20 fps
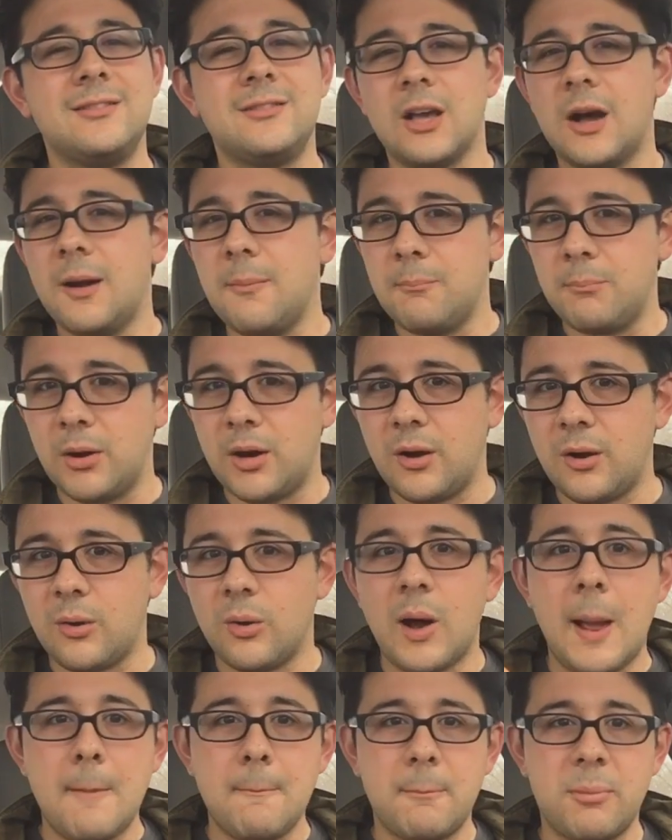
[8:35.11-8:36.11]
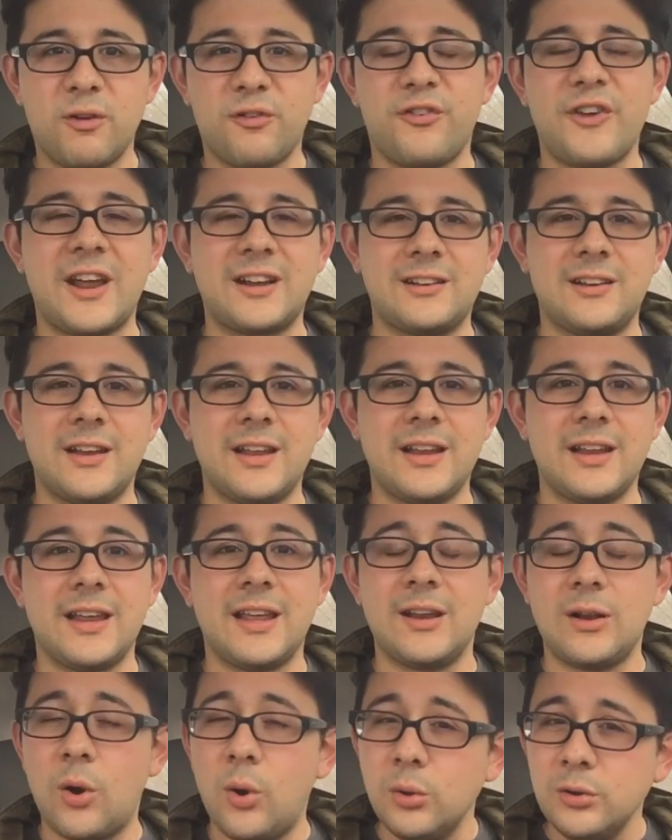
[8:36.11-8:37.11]
Dumbo perfected it
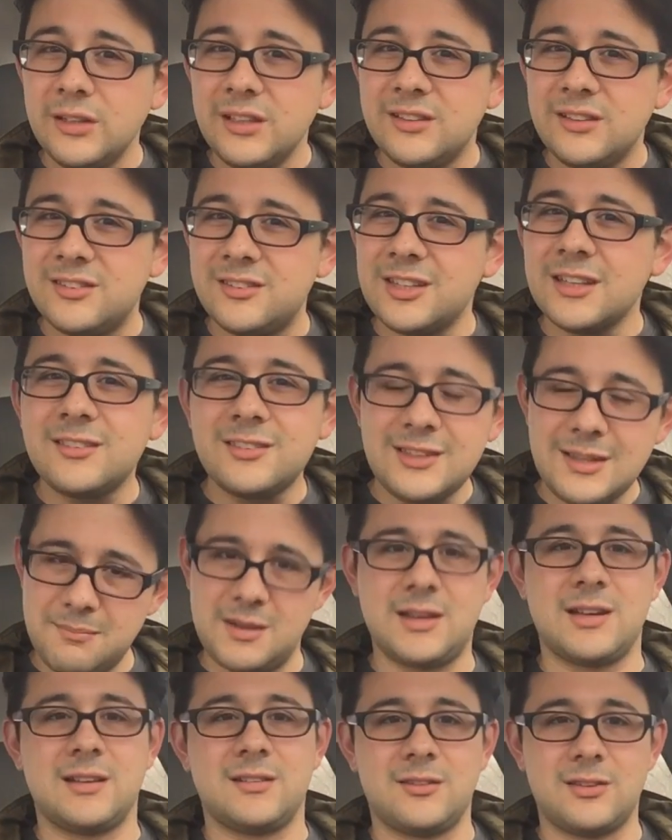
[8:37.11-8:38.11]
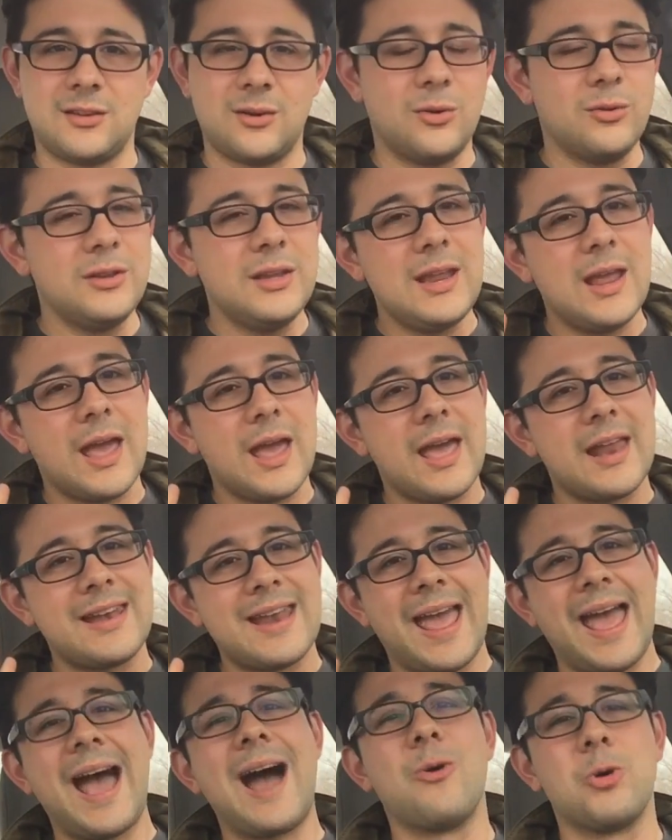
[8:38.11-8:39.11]
in only 60 minutes, and only an
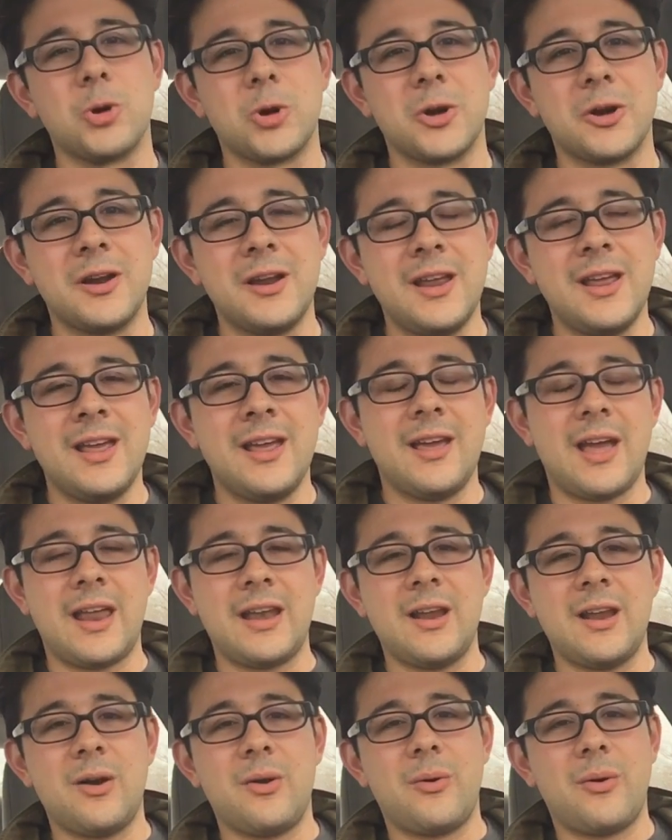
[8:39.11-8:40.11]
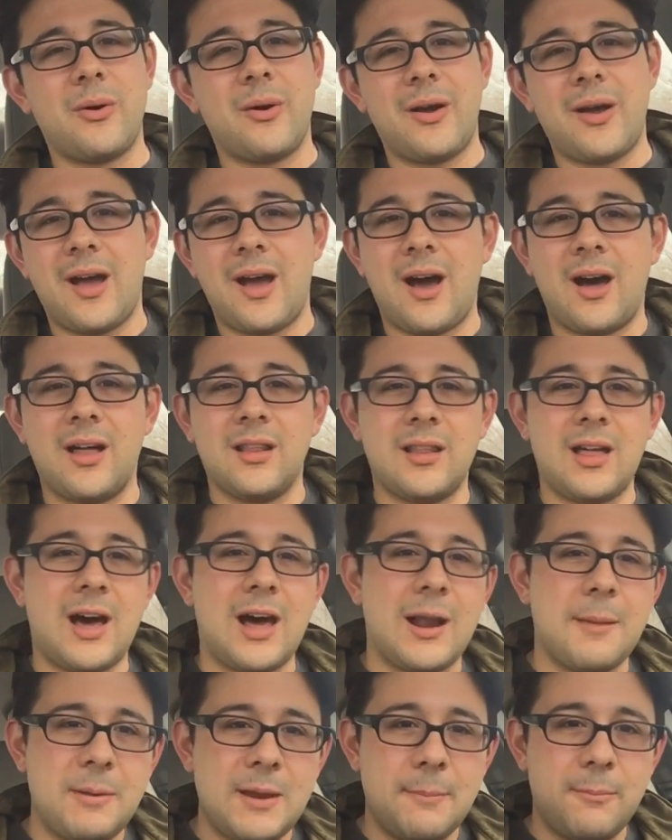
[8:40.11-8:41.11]
hour. I know a
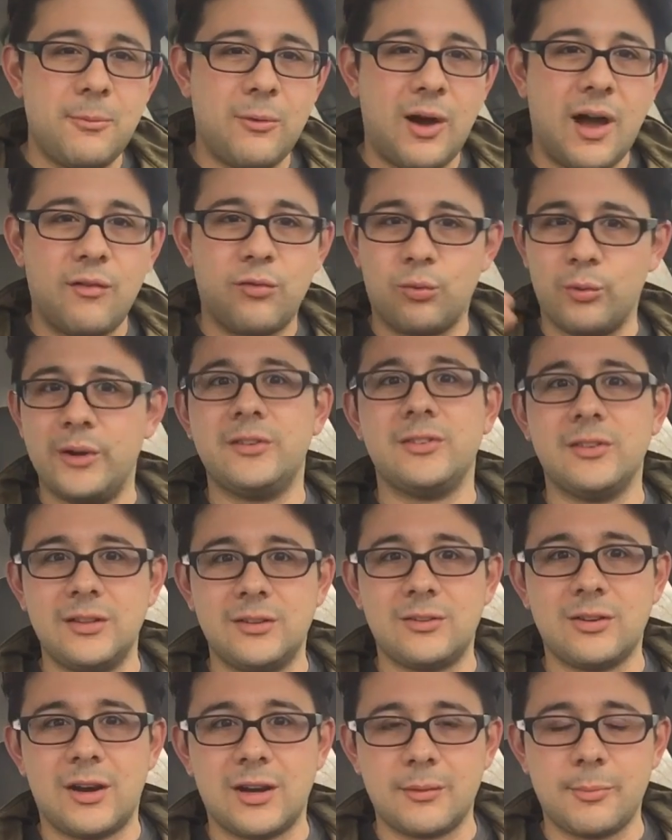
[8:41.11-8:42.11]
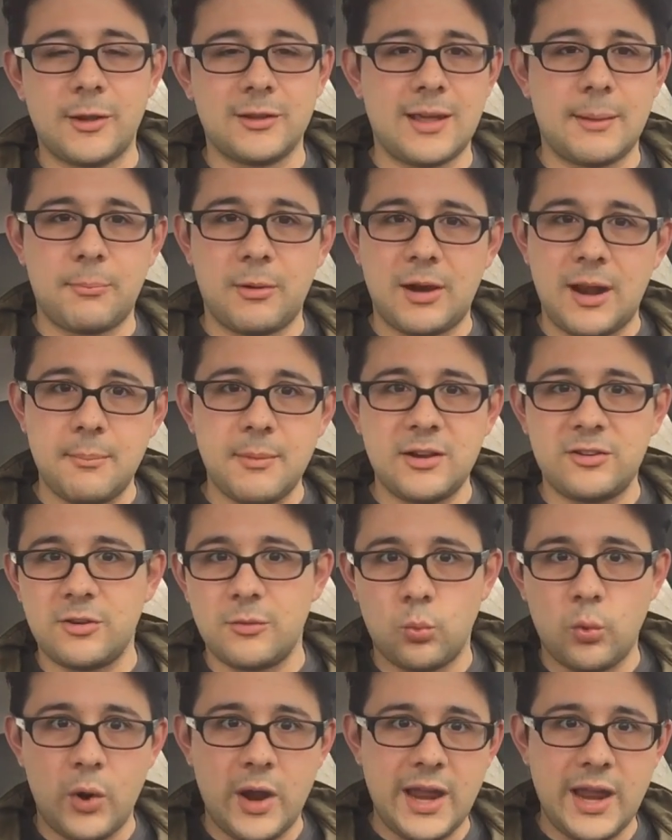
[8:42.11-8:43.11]
lot of people have recently talked about that, but I
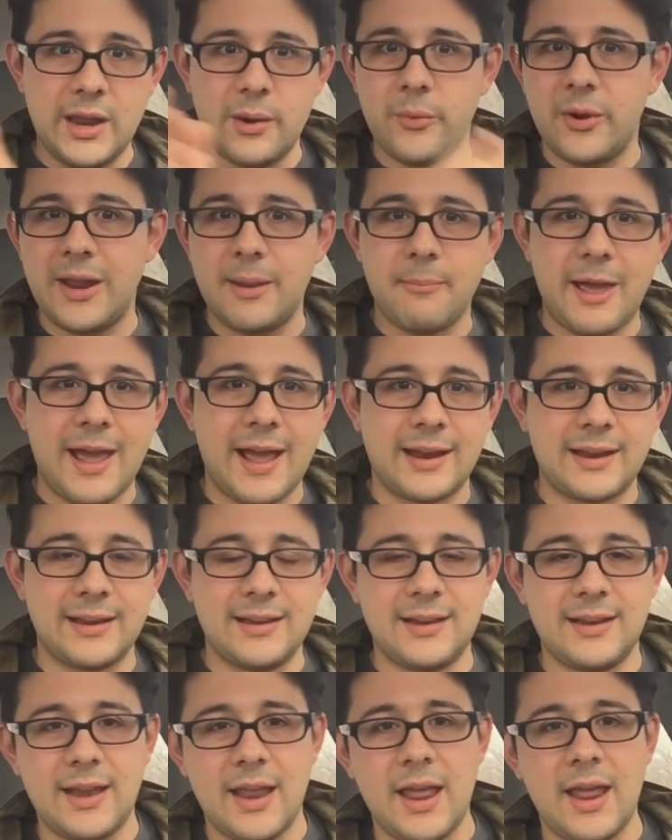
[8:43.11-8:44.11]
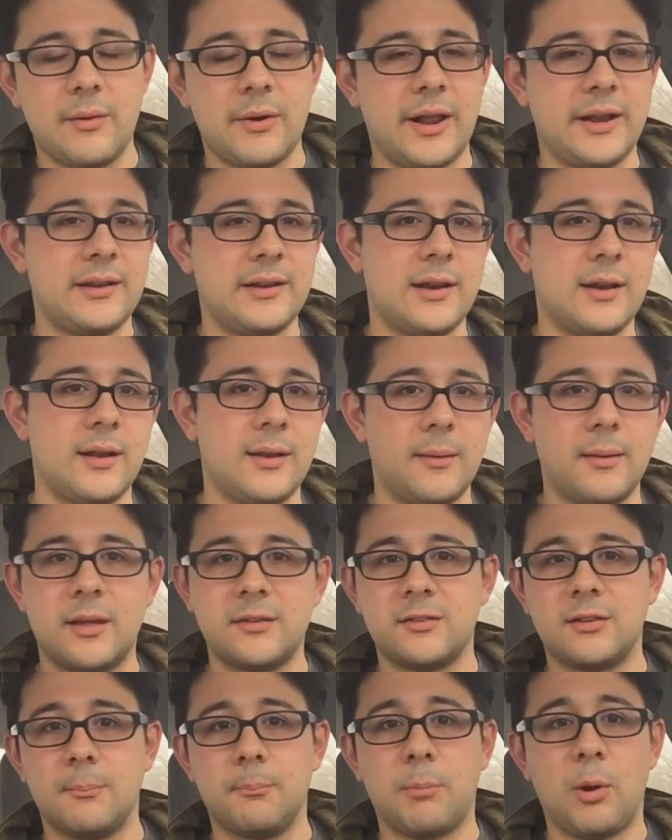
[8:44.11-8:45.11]
mentioned way back in the day when I did
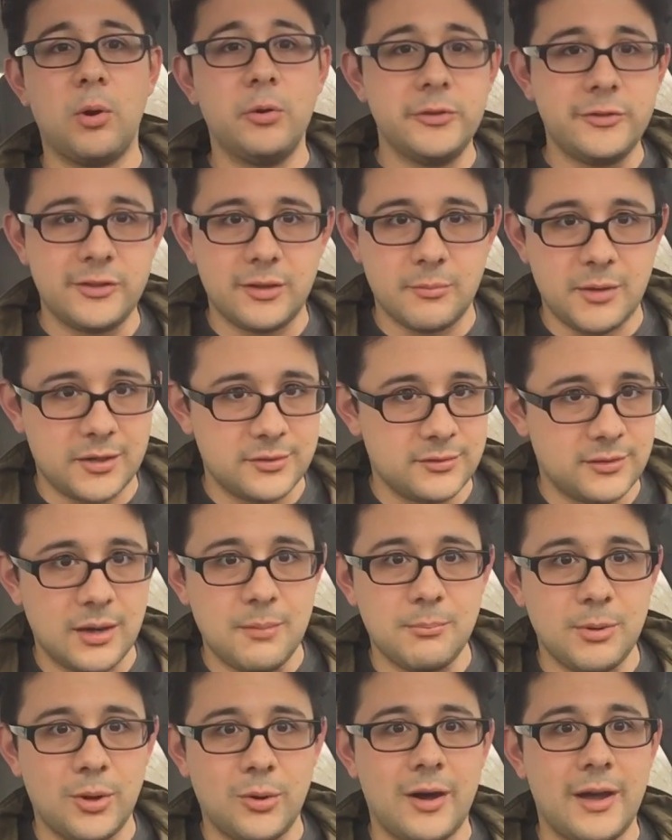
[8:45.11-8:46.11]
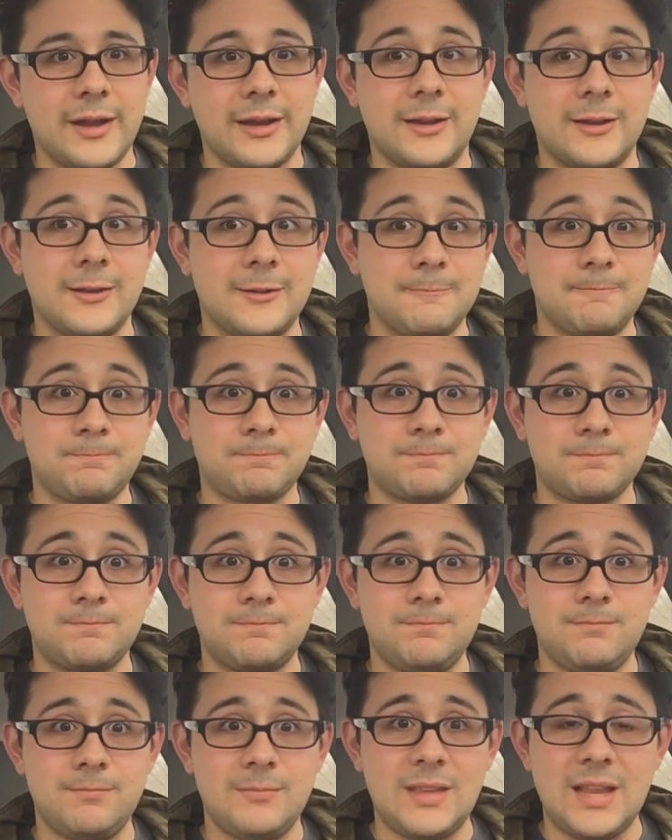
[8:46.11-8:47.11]
a symposium on Dumbo, like,
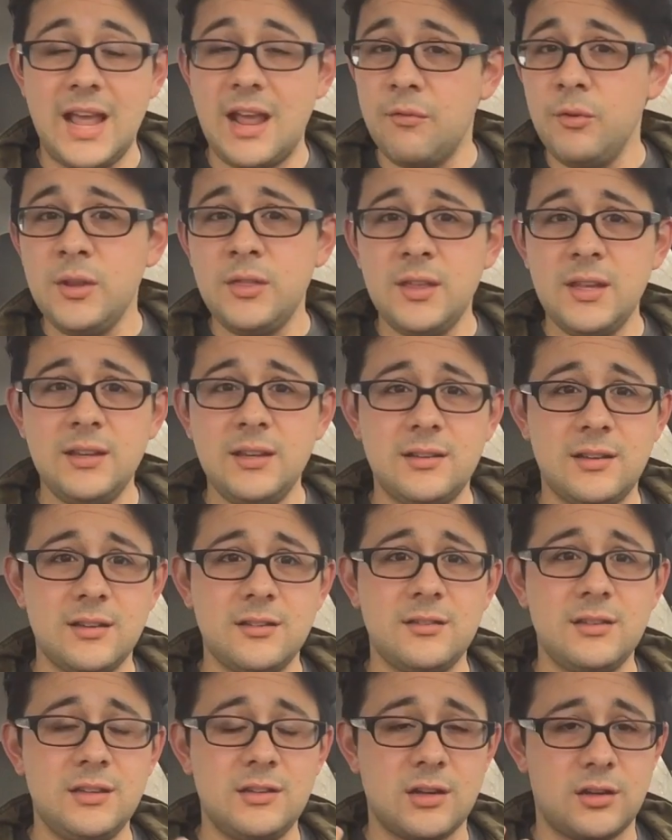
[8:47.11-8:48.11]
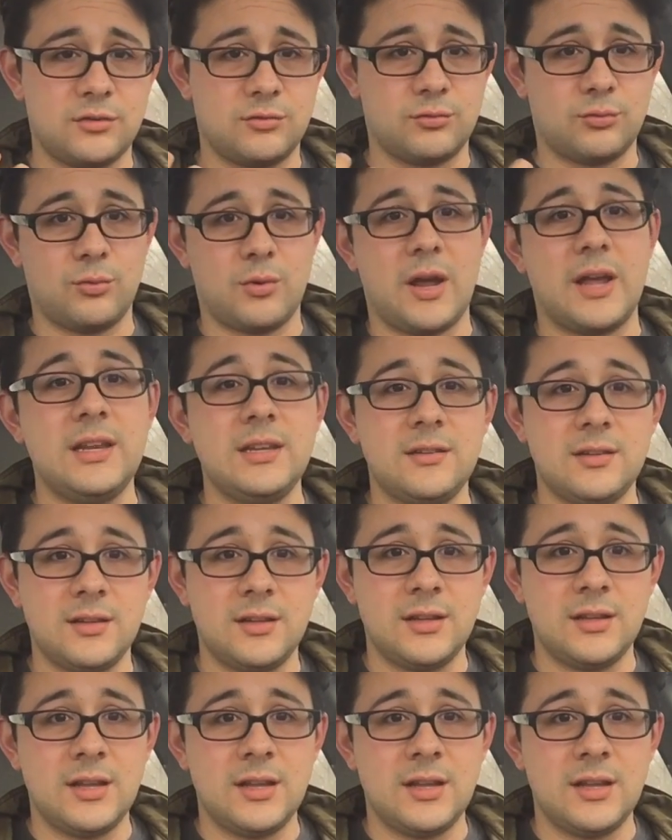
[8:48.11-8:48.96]
everything Disney does right